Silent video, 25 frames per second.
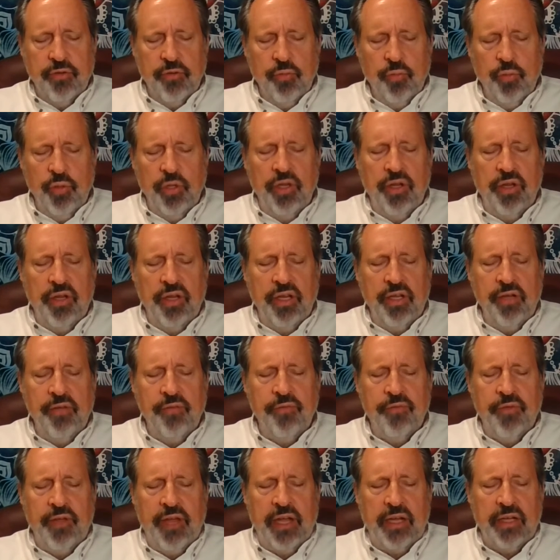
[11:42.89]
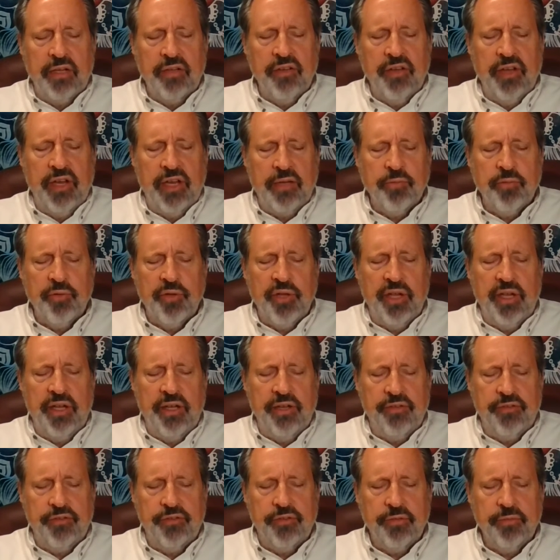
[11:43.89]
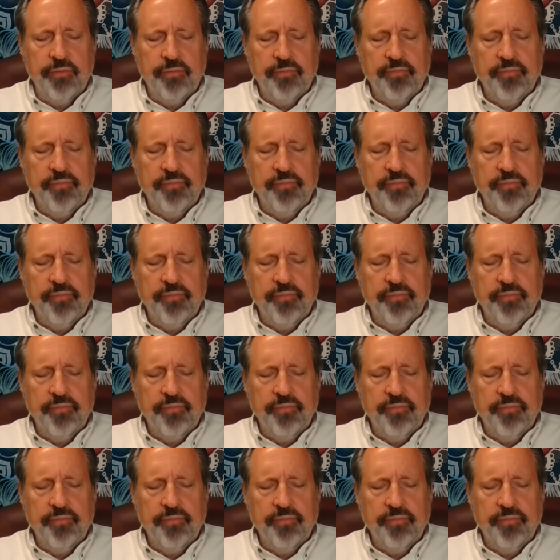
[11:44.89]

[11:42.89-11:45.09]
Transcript: will in fact take place.